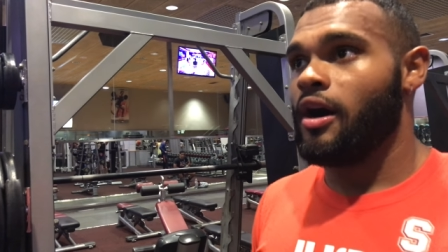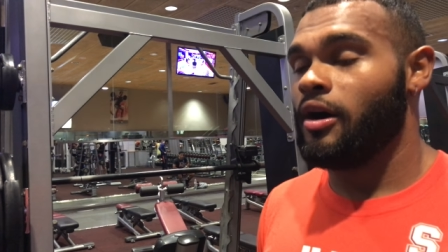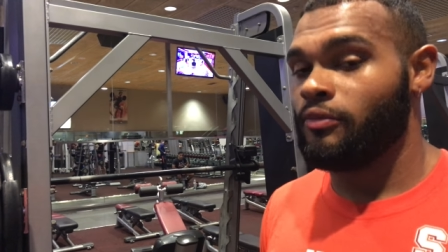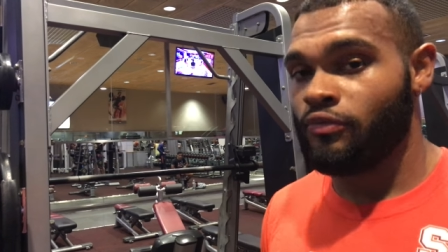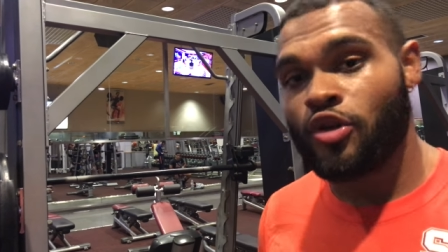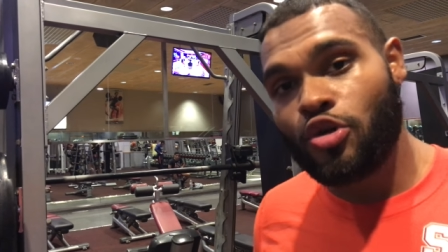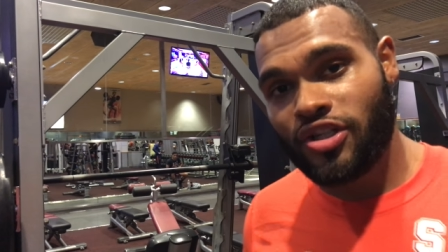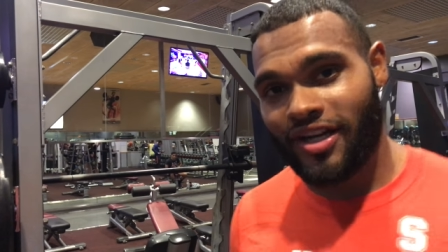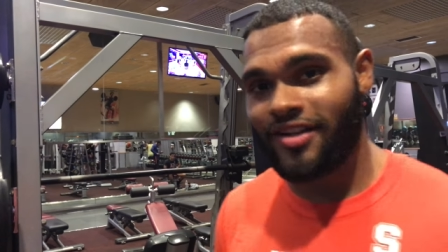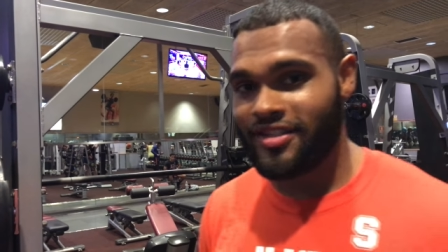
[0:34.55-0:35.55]
Um, huge
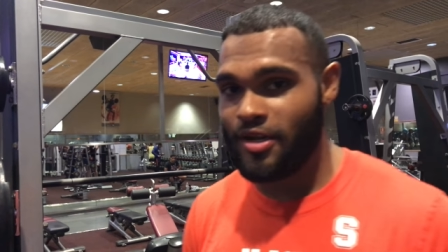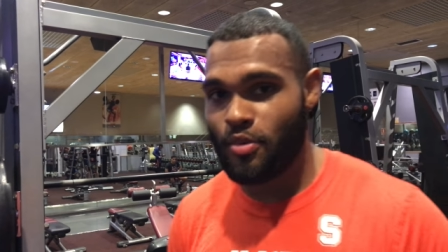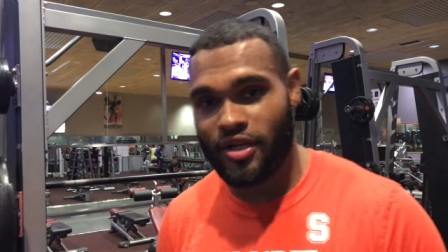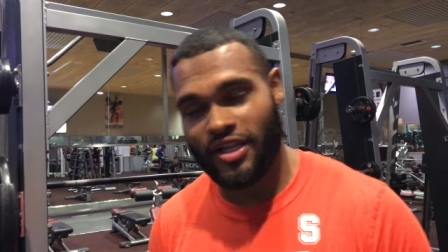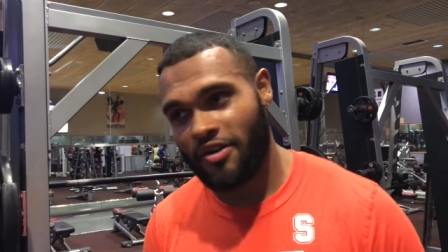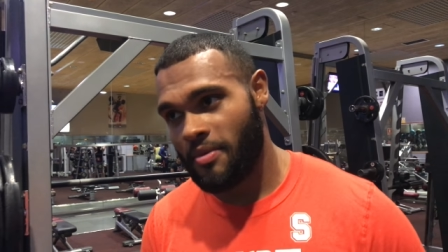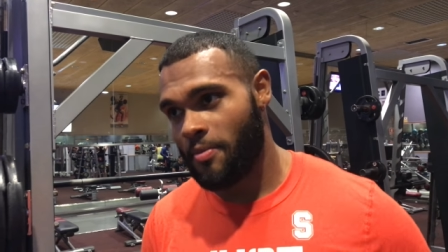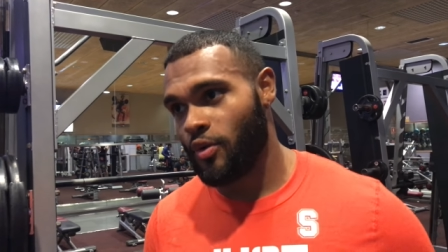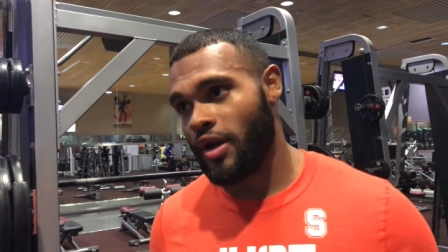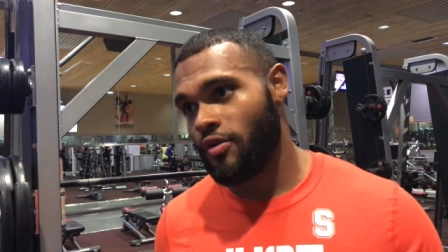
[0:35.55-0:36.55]
shout out to him because I
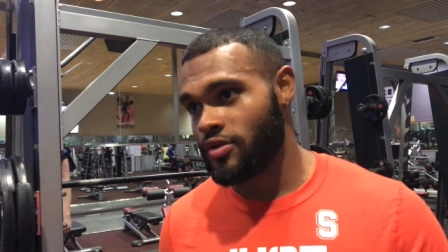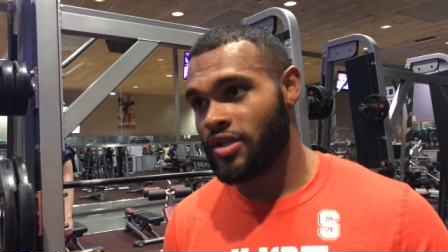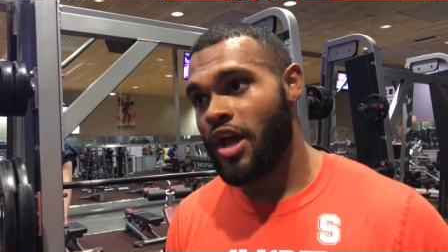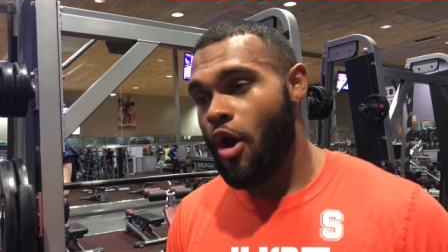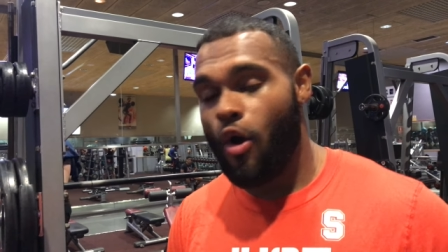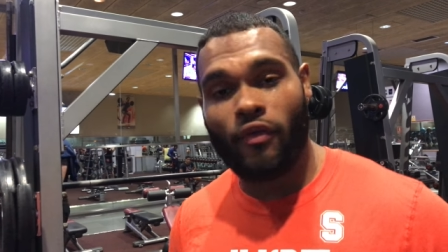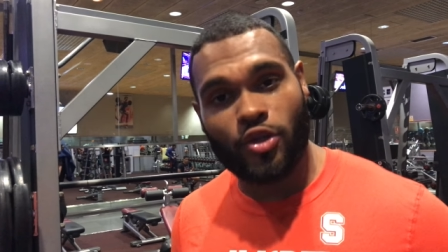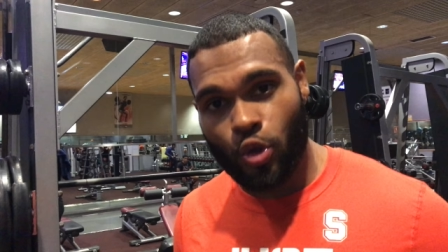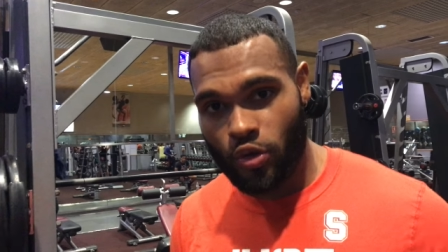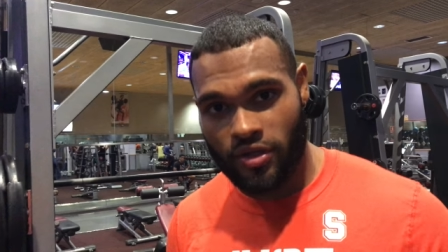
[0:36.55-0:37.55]
remember when I was
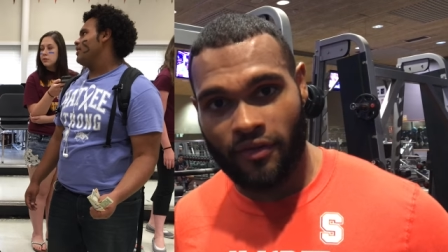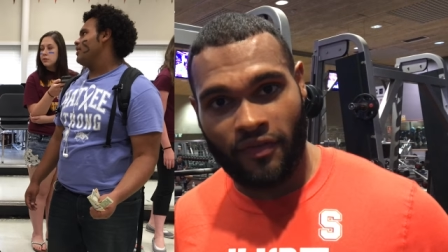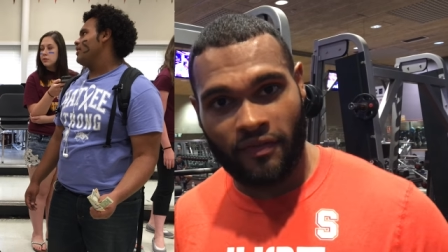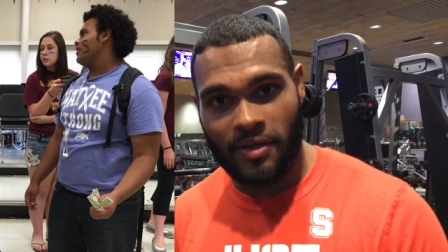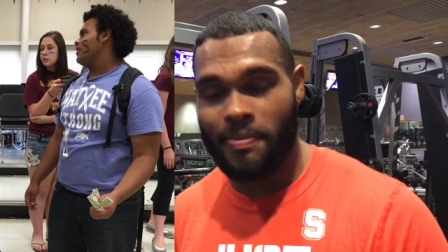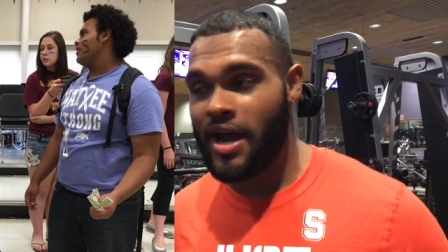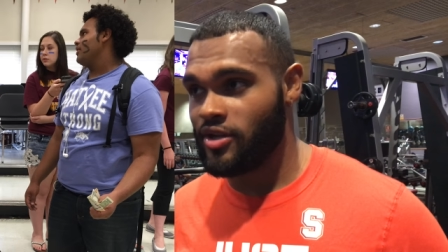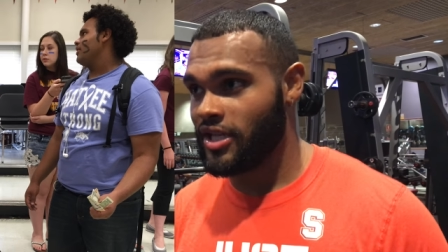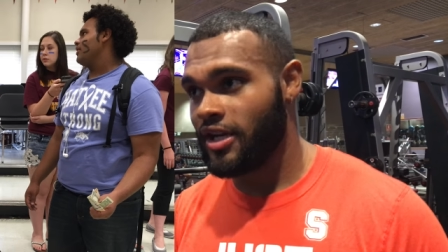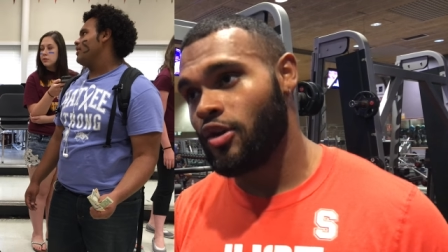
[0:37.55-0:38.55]
over 250
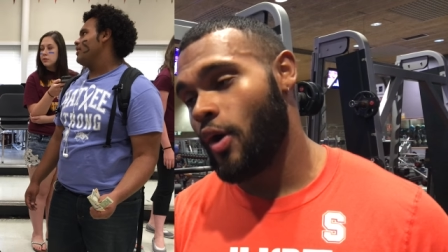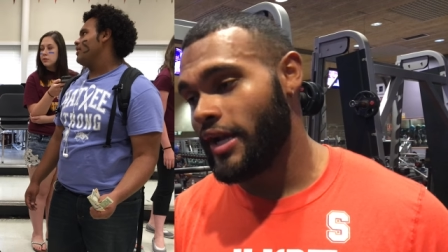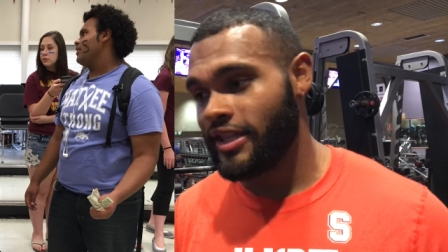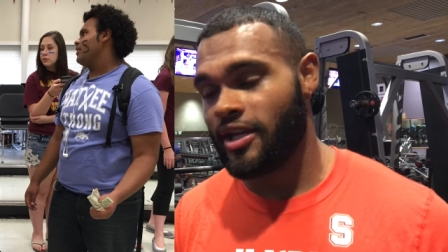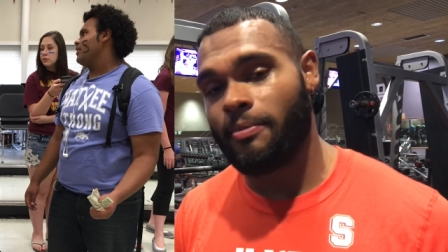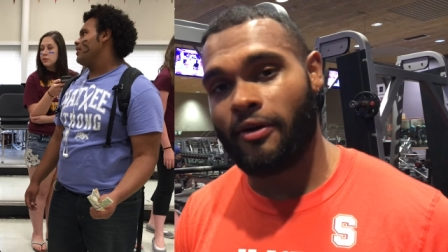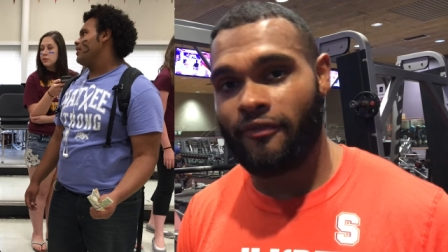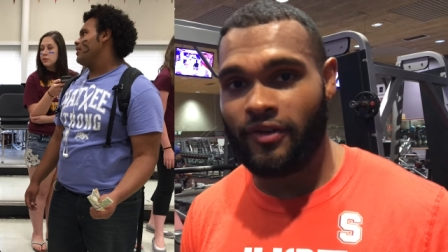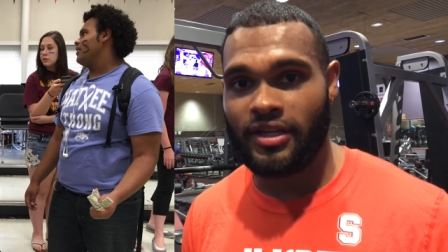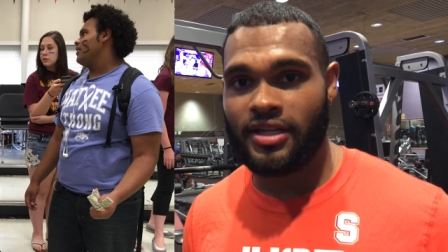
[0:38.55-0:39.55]
pounds, I didn't know anything about
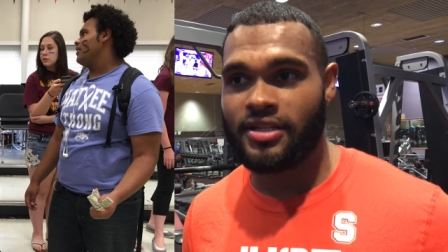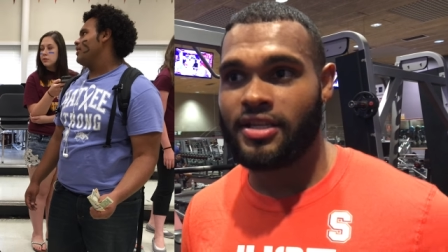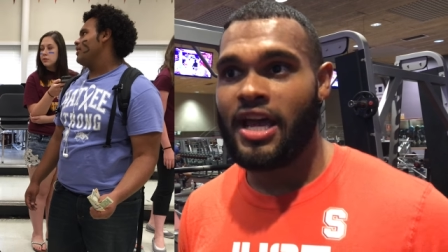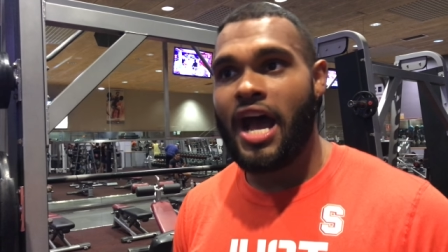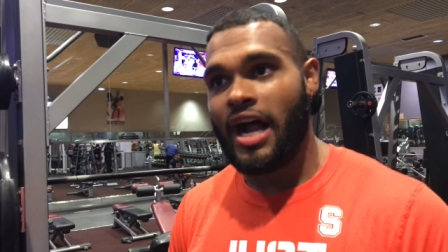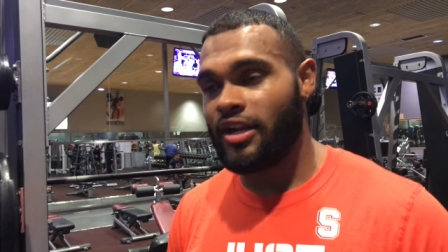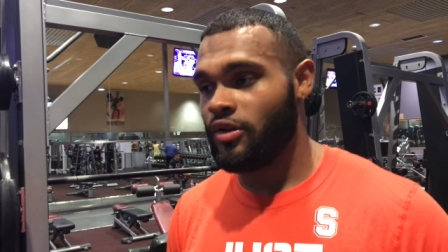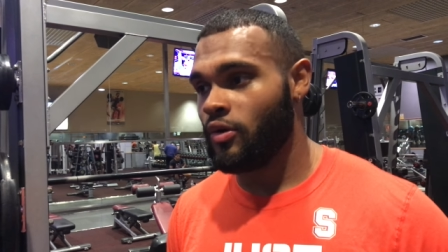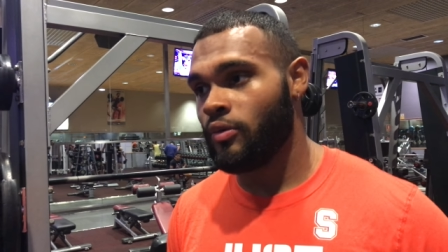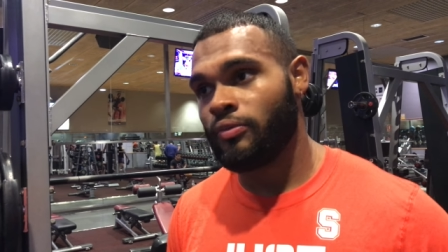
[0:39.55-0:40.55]
fitness. I
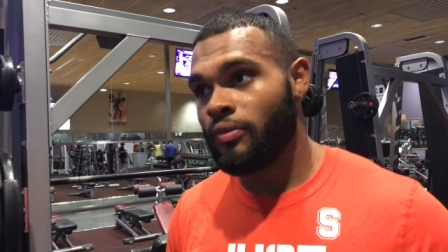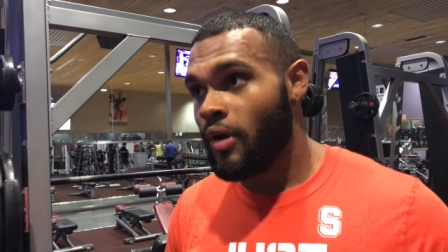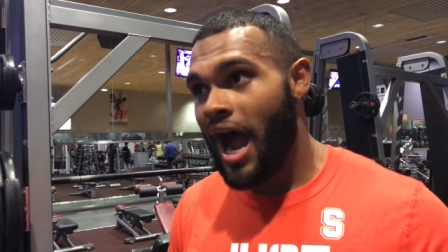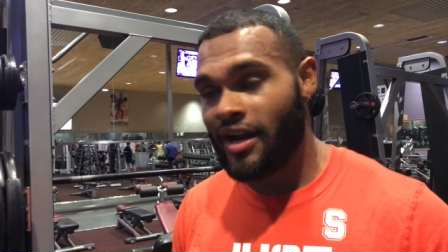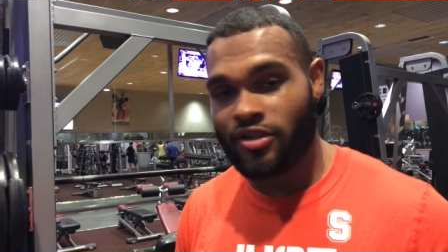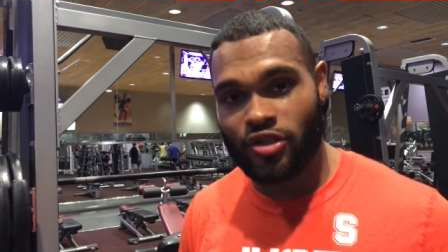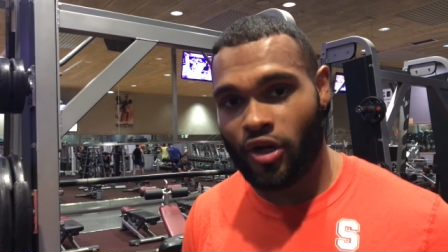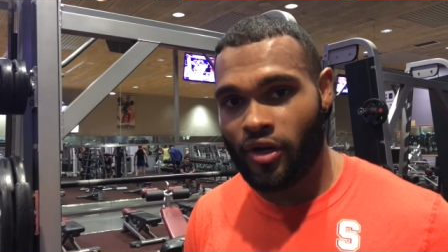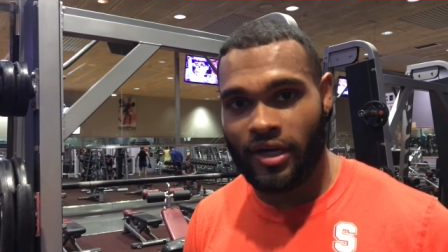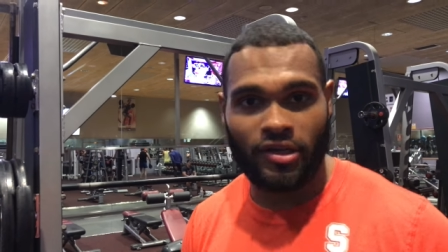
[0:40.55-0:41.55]
didn't know how to
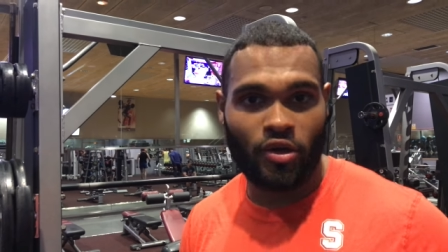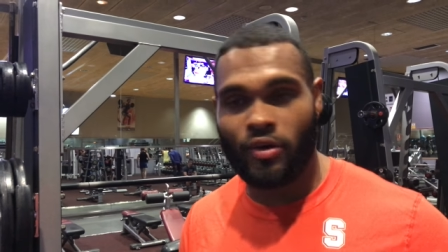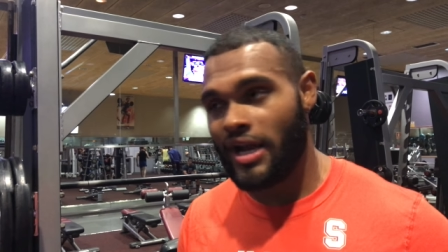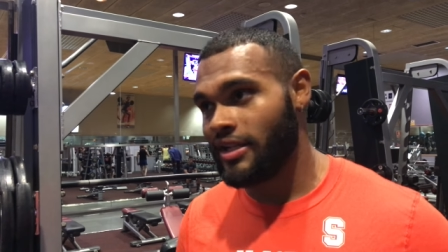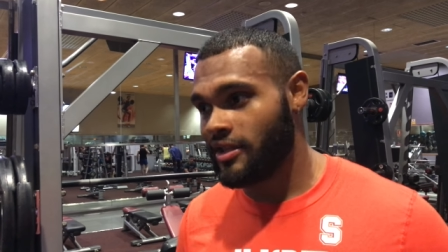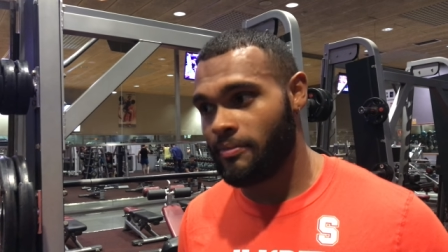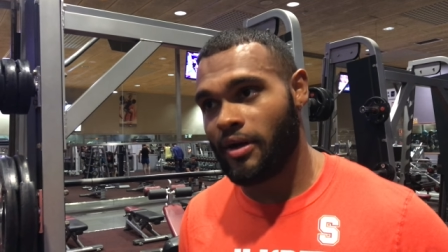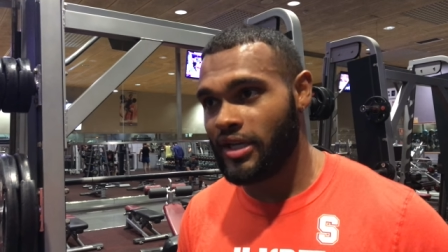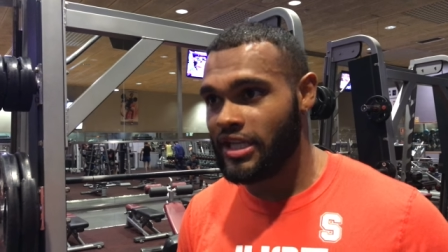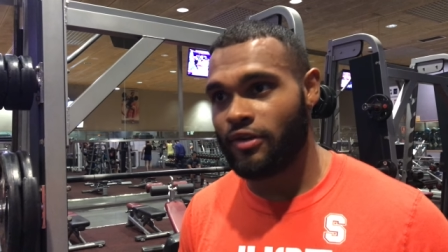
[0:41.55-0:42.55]
start. I didn't know anything
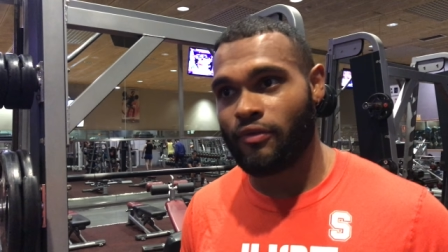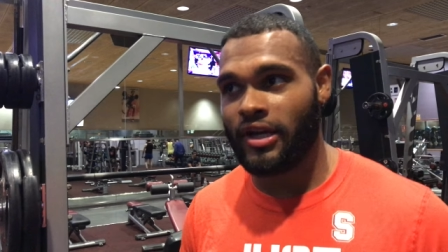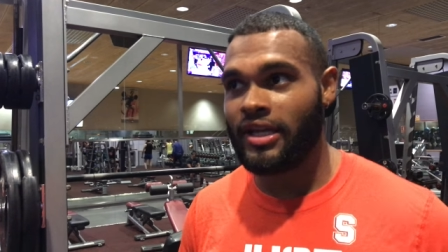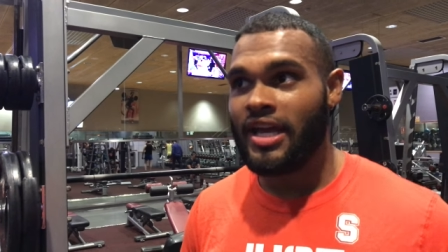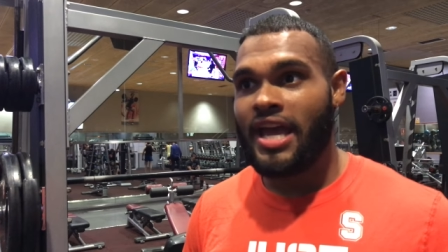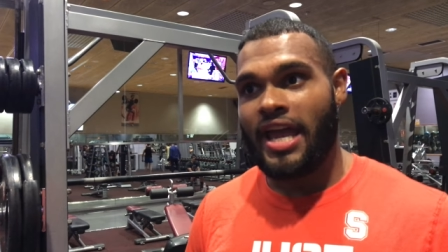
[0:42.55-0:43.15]
about eating right.